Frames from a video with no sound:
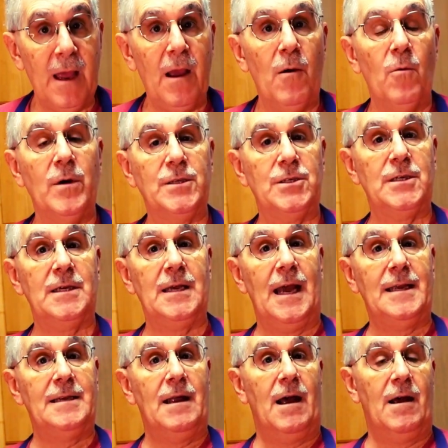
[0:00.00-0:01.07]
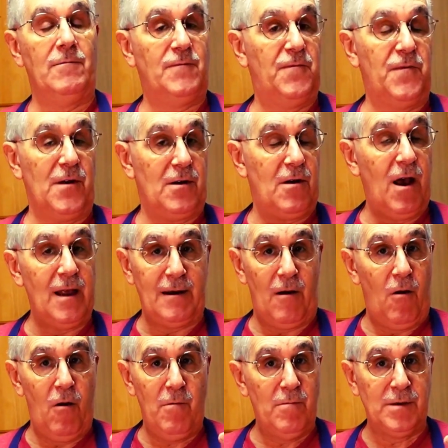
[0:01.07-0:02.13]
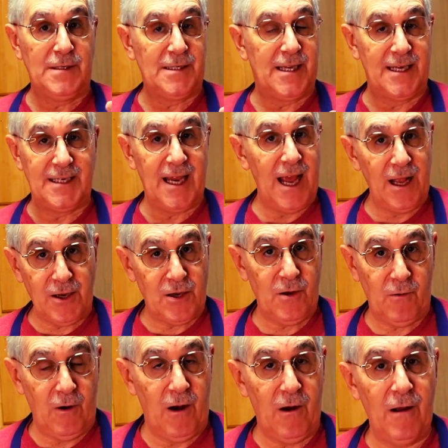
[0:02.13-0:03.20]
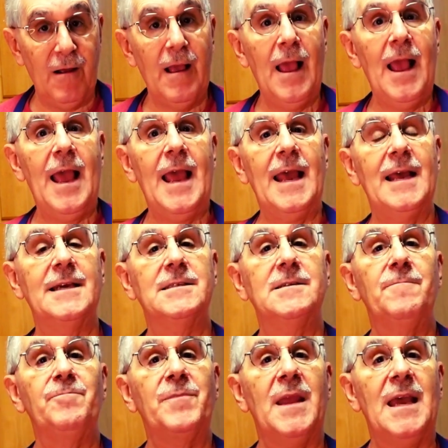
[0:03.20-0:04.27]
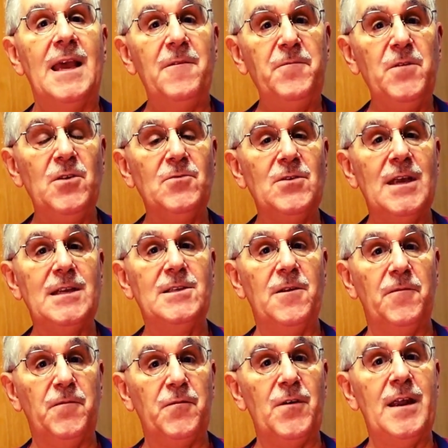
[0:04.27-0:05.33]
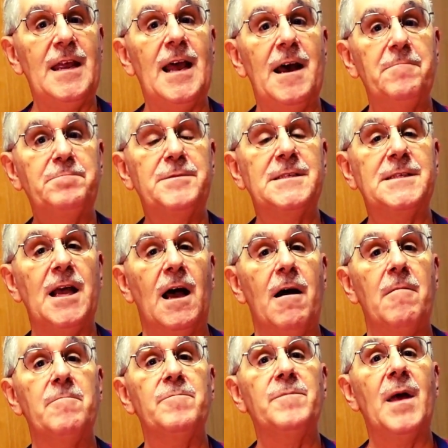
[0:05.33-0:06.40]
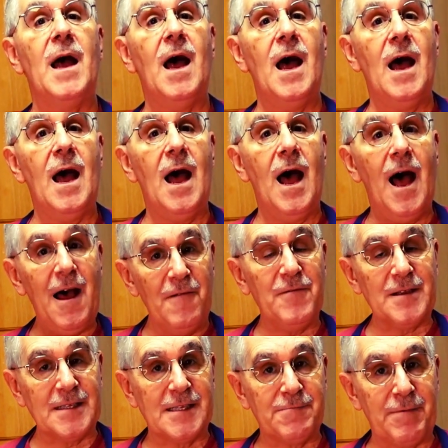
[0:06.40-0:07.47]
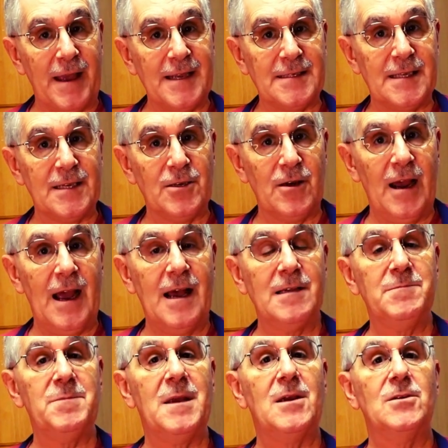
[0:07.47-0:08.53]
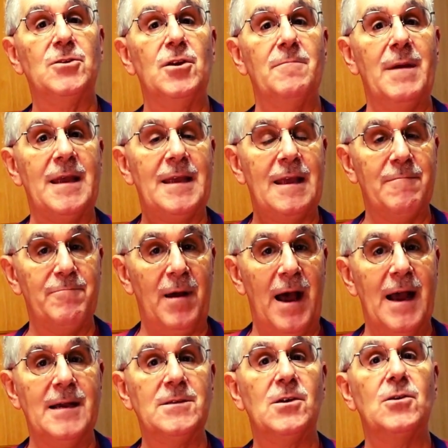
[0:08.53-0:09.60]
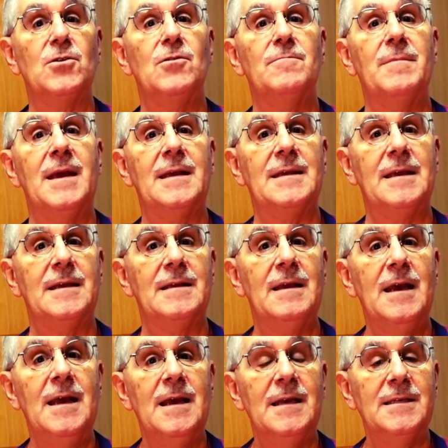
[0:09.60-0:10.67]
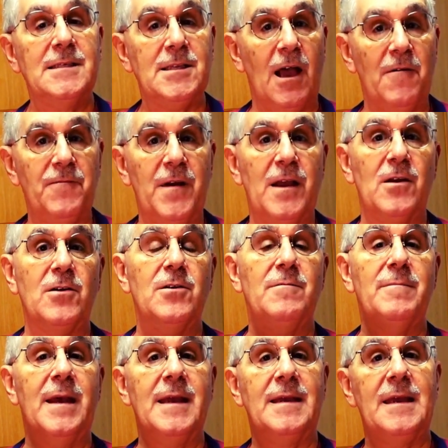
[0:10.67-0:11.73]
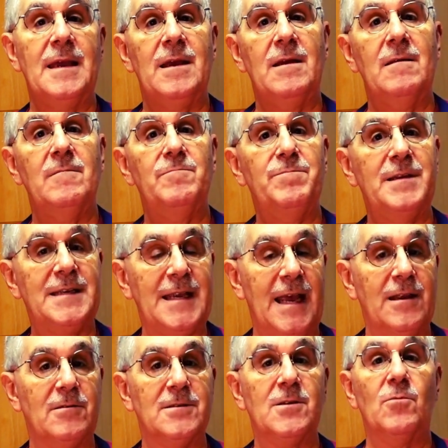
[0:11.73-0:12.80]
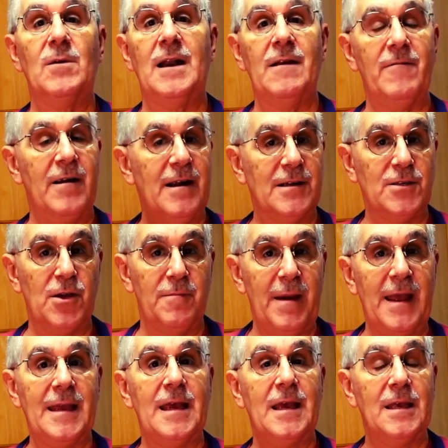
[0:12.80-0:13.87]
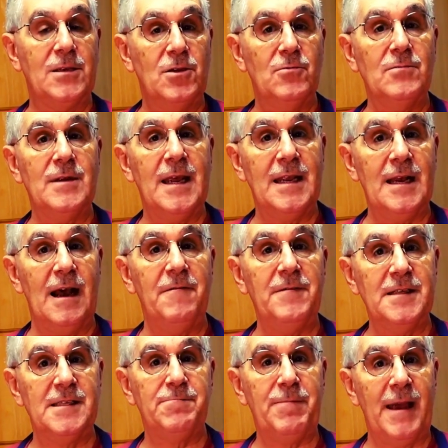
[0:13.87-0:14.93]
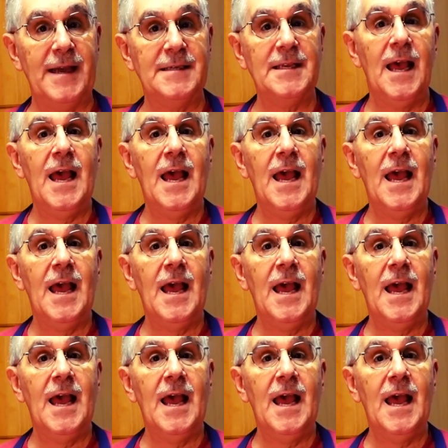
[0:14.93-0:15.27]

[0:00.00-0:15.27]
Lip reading: which I forgot almost to tell you all, is if you need to free up some oven space in your house because you're making pies or you're making stuffing or you're making potatoes or whatever else you're making and you need oven space,